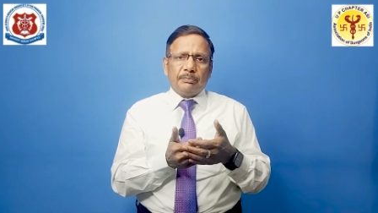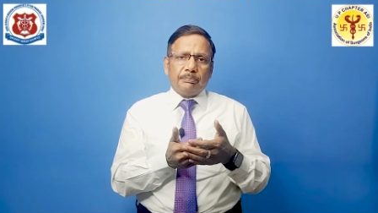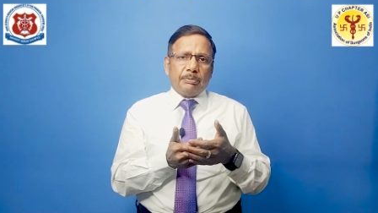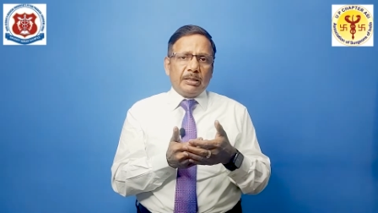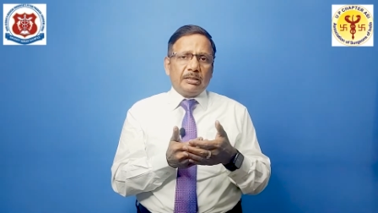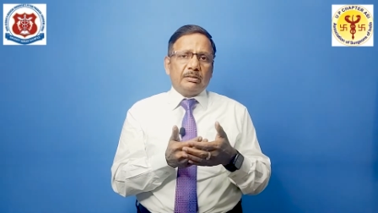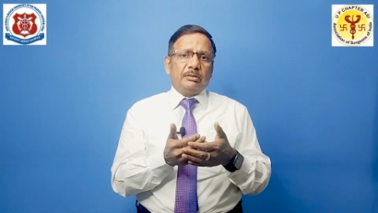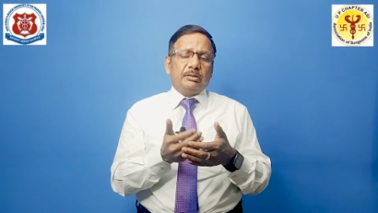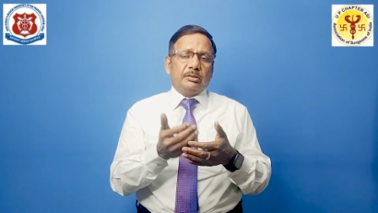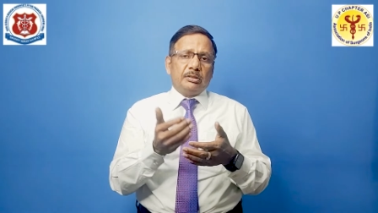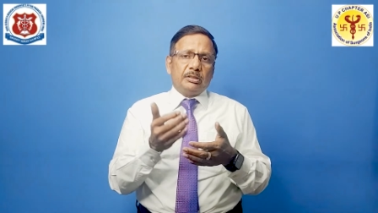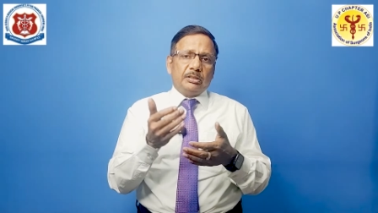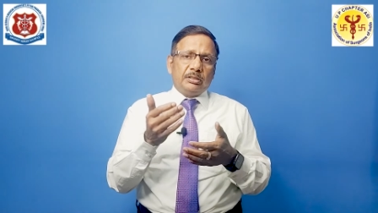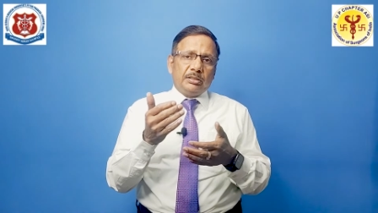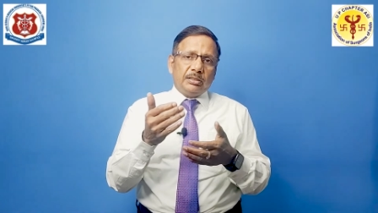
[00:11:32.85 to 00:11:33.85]
But
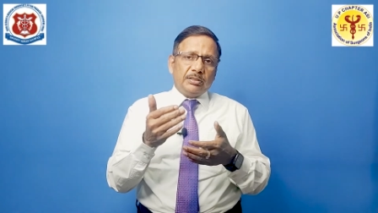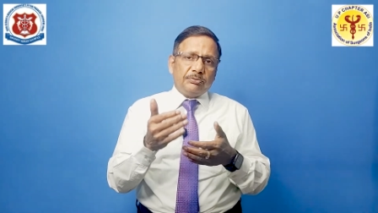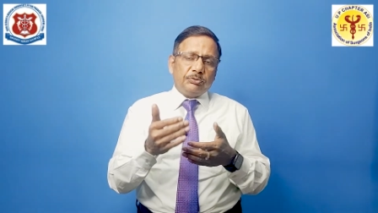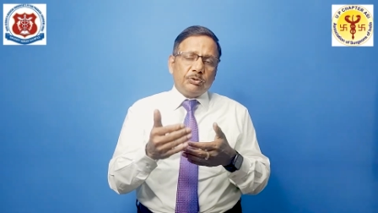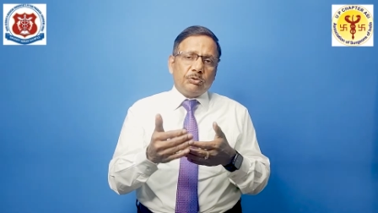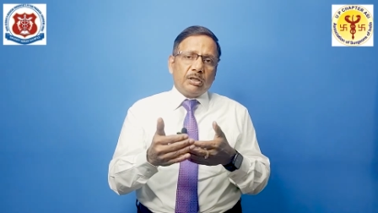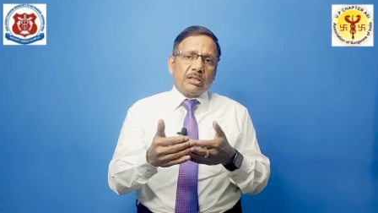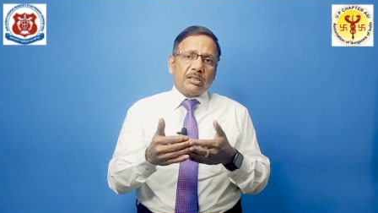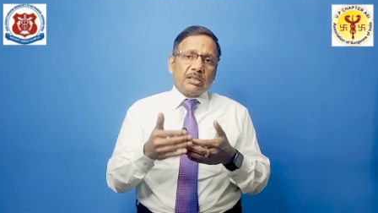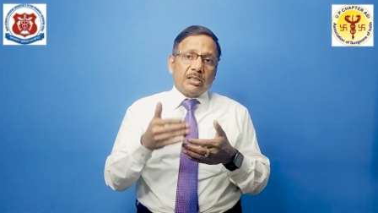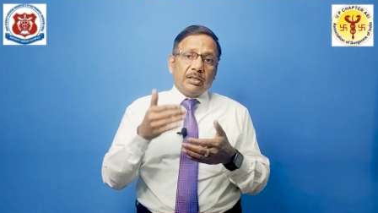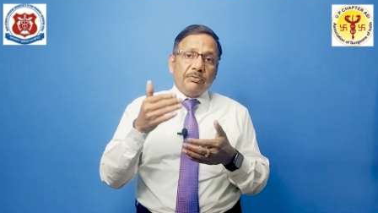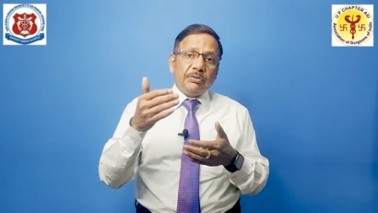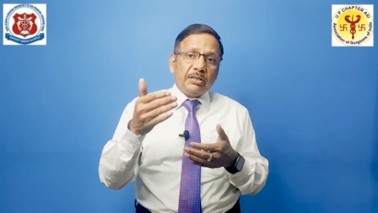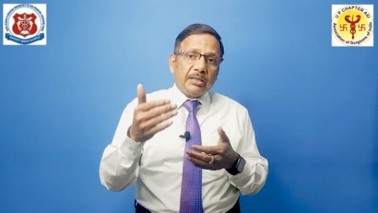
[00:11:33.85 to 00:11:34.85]
if you are
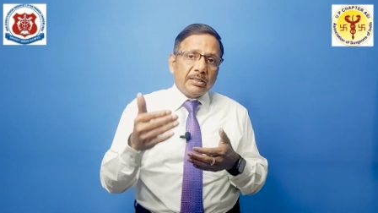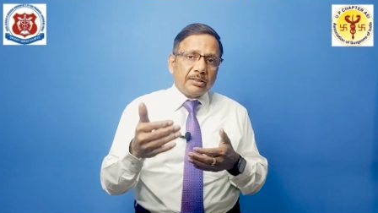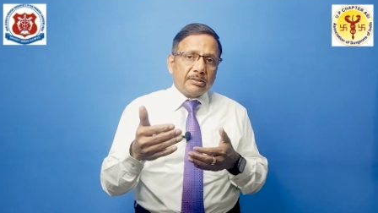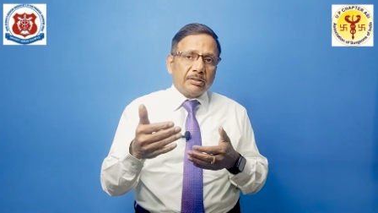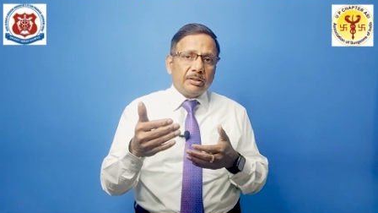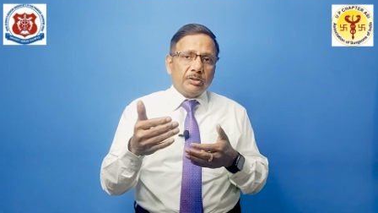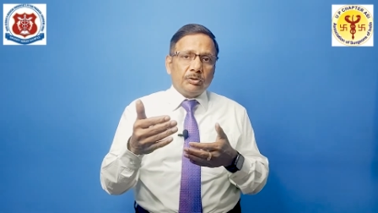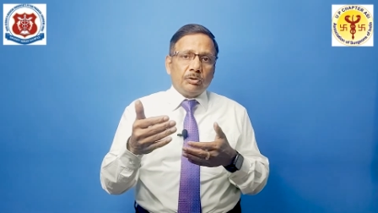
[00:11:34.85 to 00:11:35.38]
giving it,